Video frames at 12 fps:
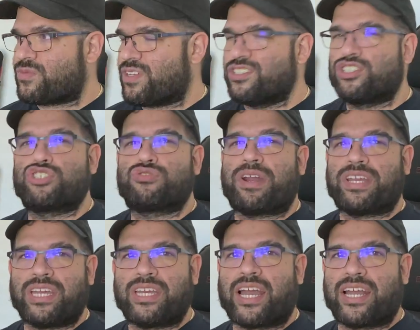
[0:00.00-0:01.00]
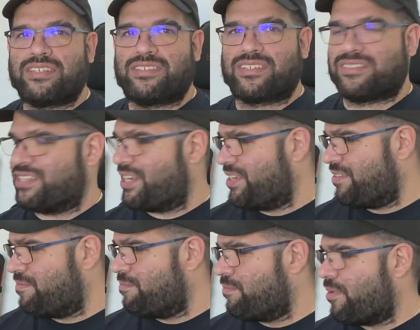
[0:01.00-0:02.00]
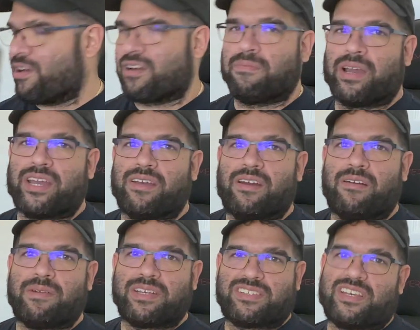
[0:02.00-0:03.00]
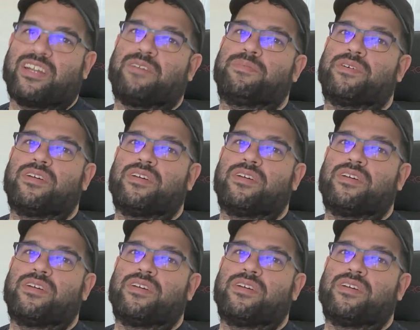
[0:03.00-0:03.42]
striking, I guess you can say, part of my setup,